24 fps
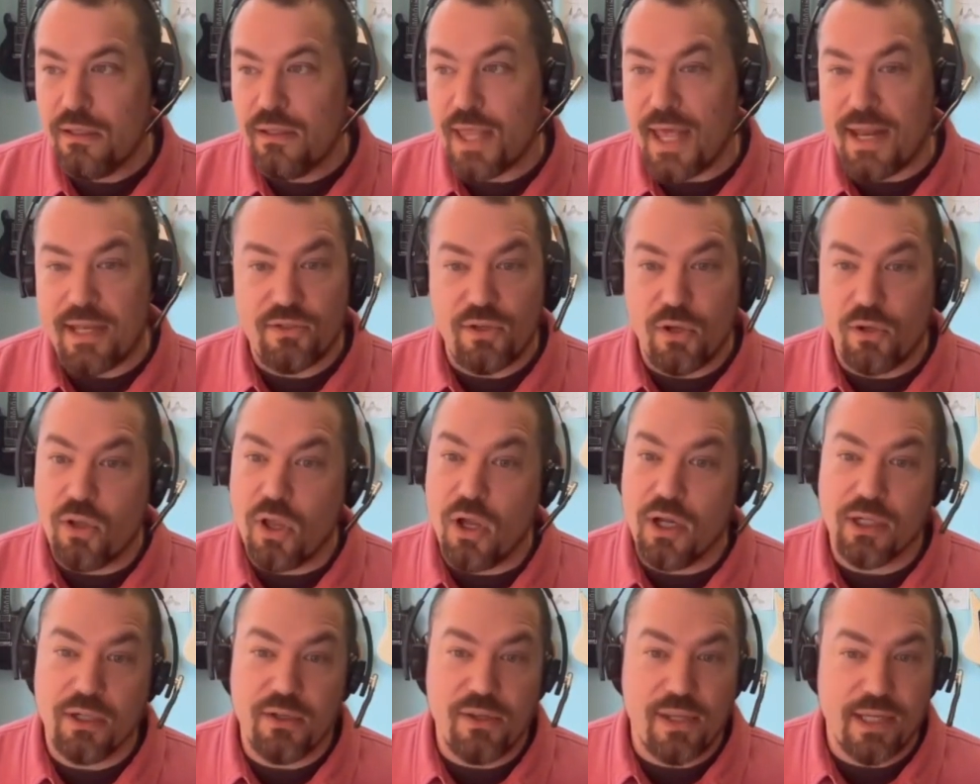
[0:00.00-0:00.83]
that is no
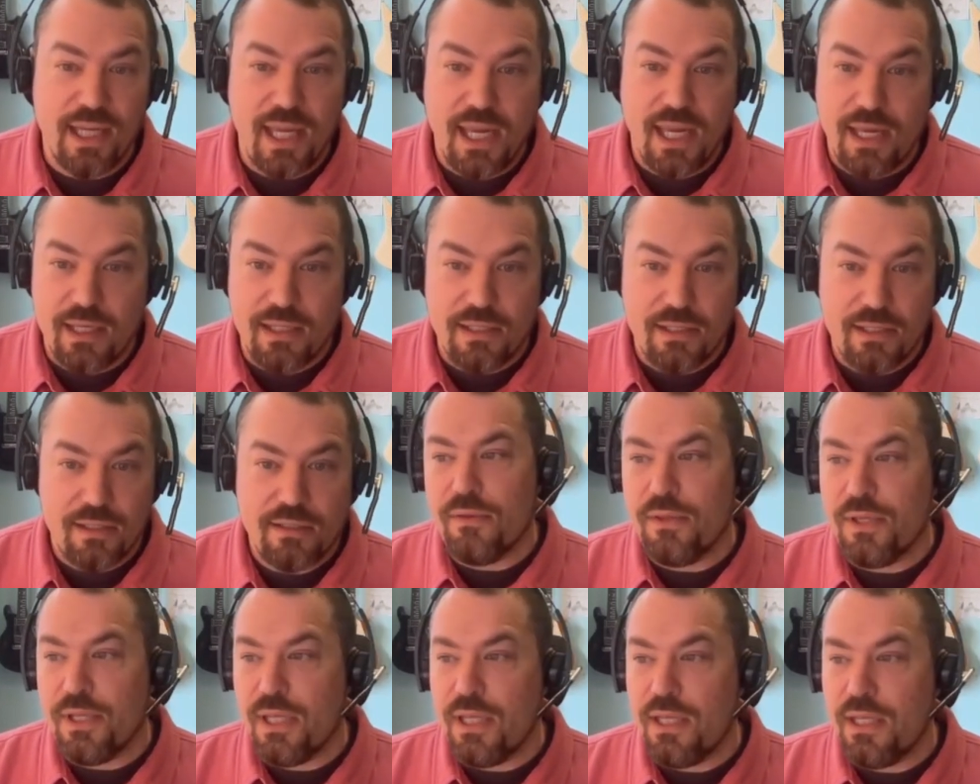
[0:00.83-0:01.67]
longer the case.
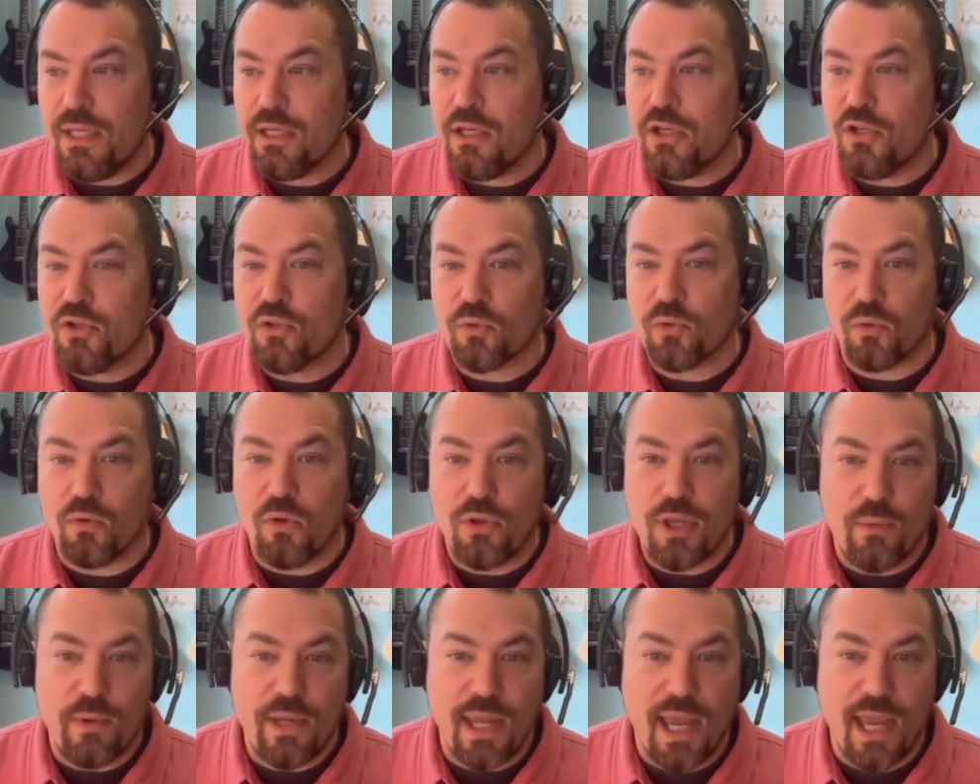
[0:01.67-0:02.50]
The
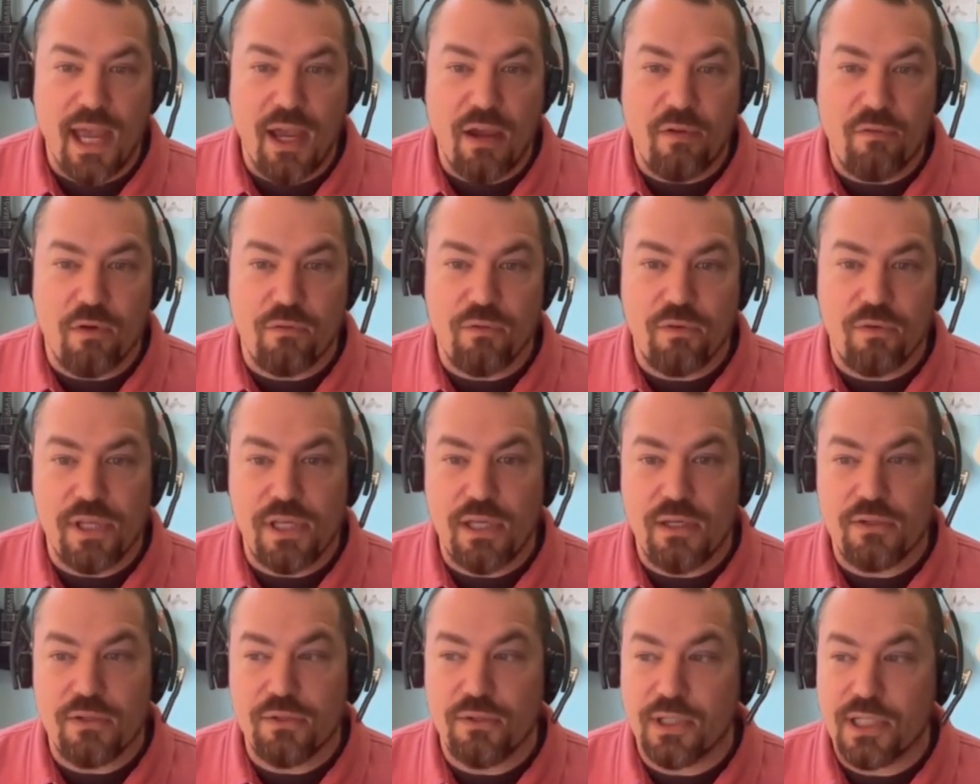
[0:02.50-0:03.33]
control that we have over the
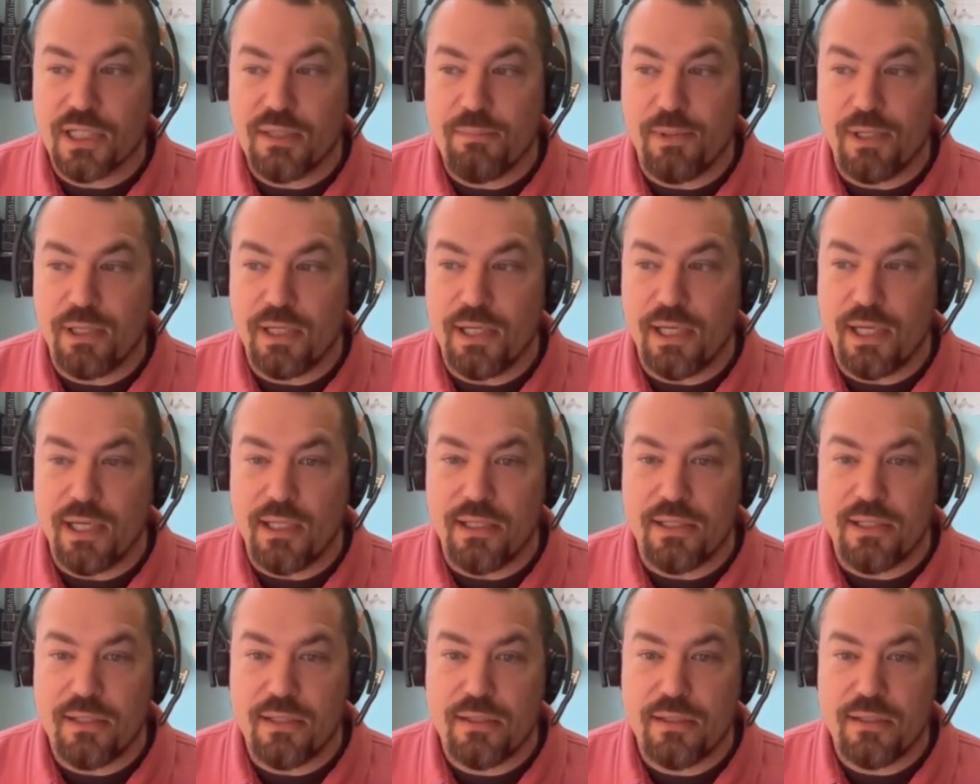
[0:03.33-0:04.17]
user
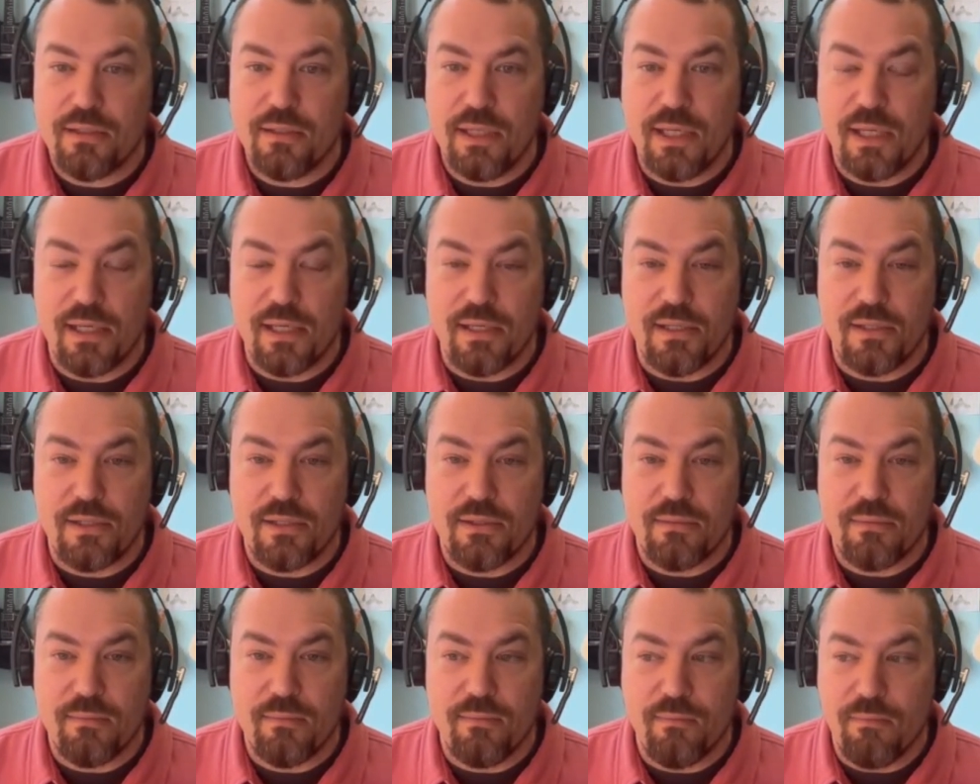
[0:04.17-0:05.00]
experience
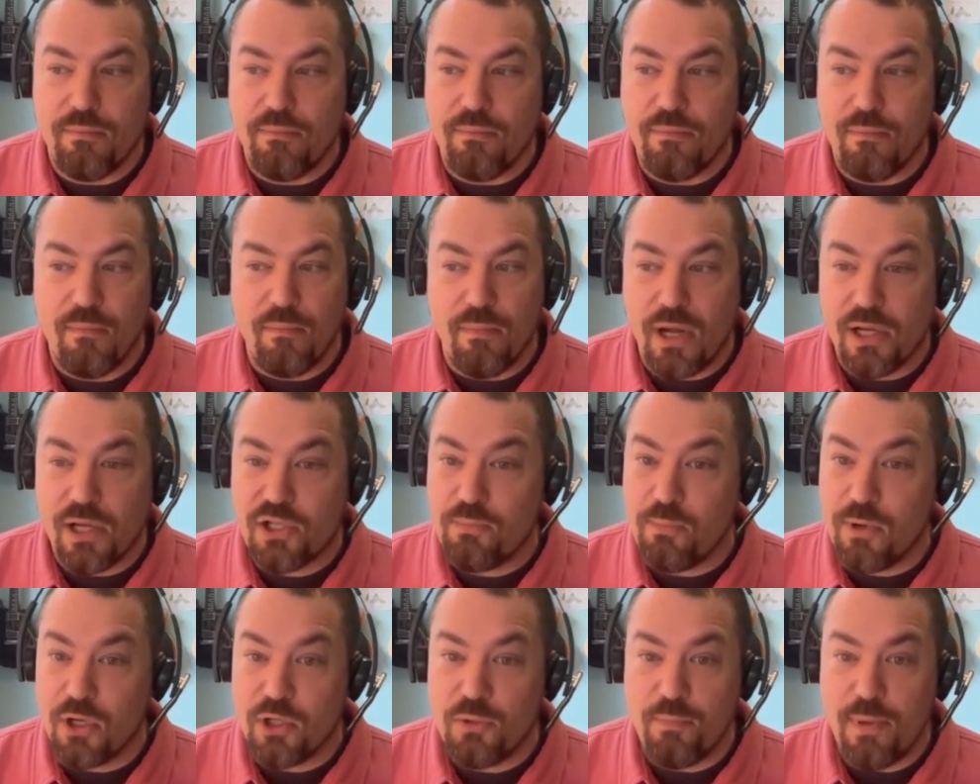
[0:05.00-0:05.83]
is
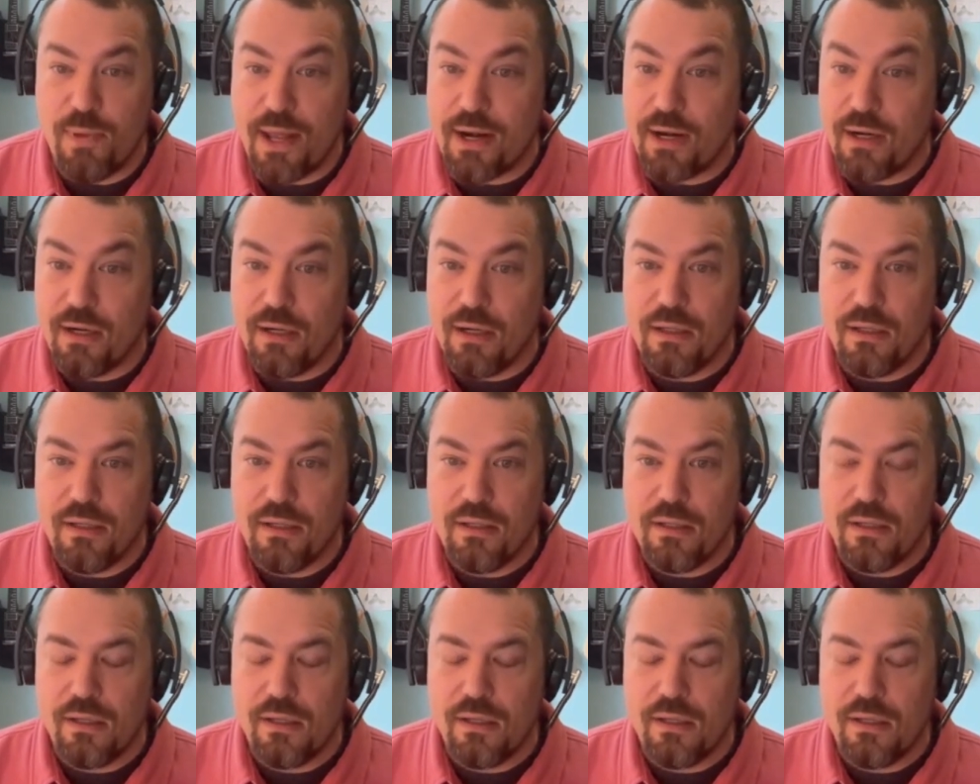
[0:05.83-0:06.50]
much, much better.